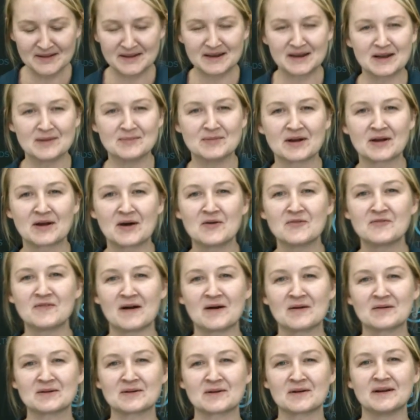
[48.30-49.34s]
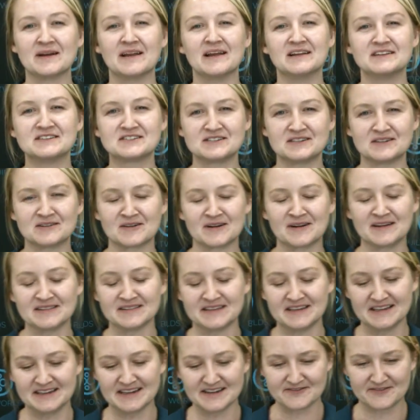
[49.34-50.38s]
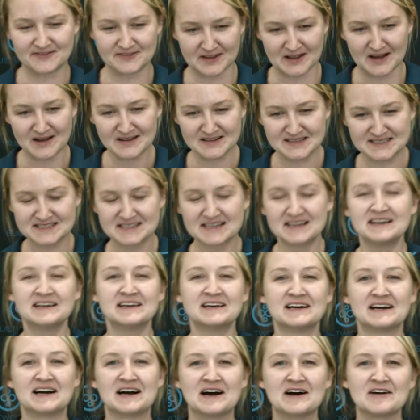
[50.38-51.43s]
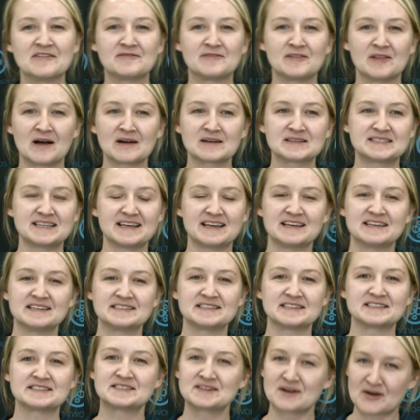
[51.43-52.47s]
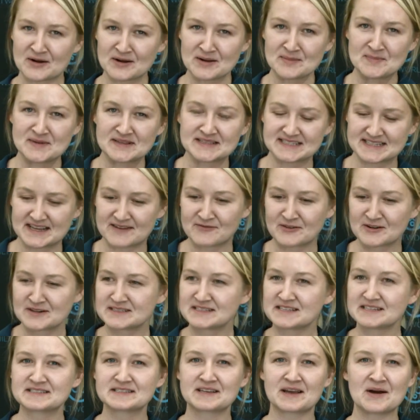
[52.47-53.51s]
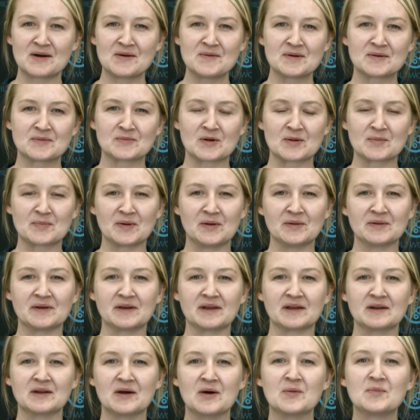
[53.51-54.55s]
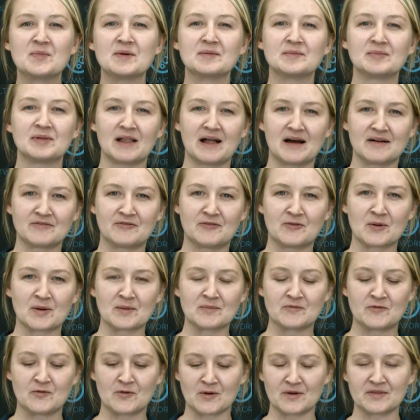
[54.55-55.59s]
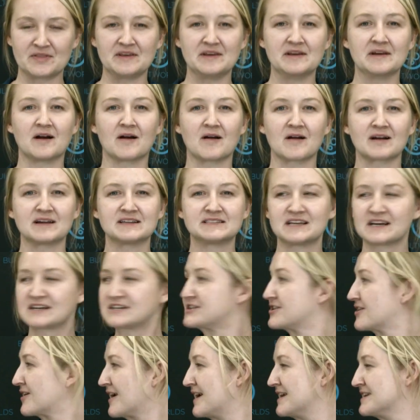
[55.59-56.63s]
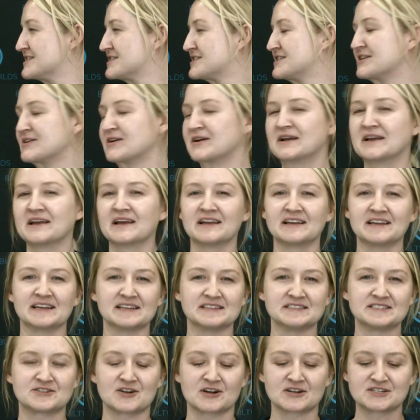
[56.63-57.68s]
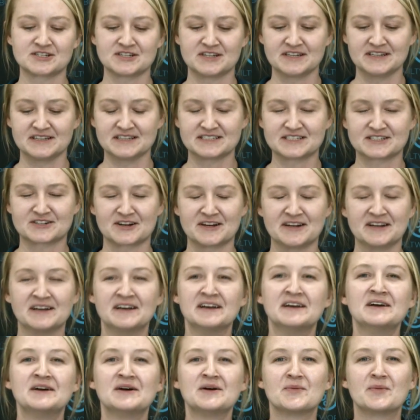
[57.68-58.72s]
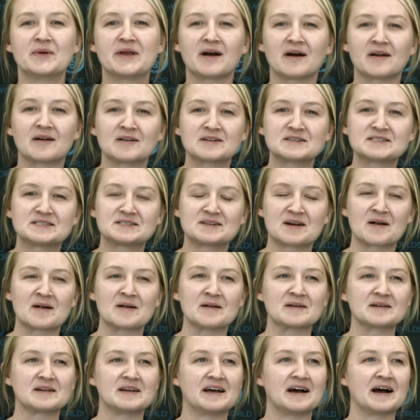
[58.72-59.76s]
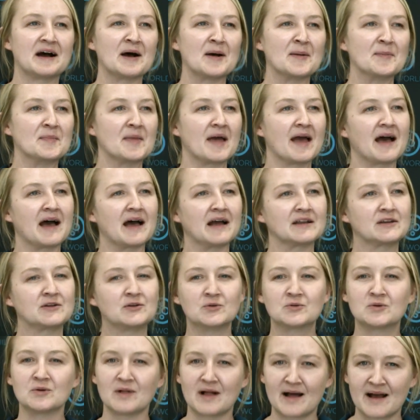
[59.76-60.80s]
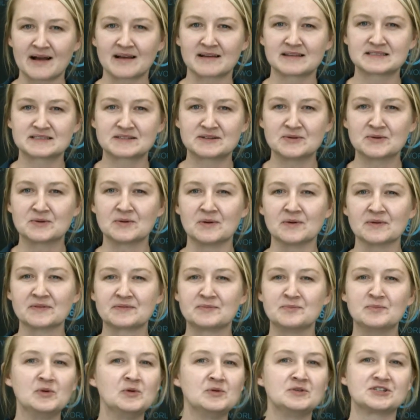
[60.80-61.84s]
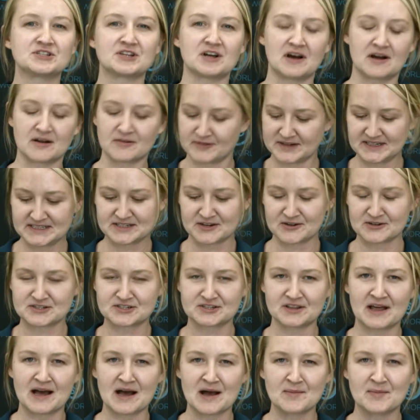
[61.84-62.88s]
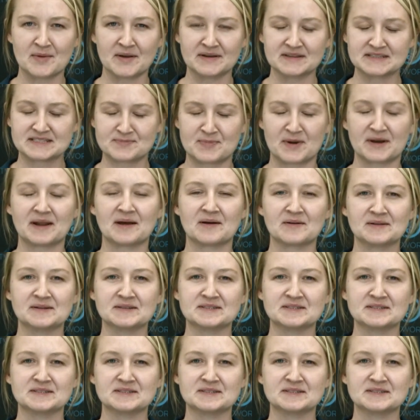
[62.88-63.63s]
and I'm a co-founder and engineering lead at Flux. Flux is a startup in San Francisco, and we're building an open platform for the architecture, engineering, and construction industry. We got our start at Google X, Google's moonshot research lab, and spun out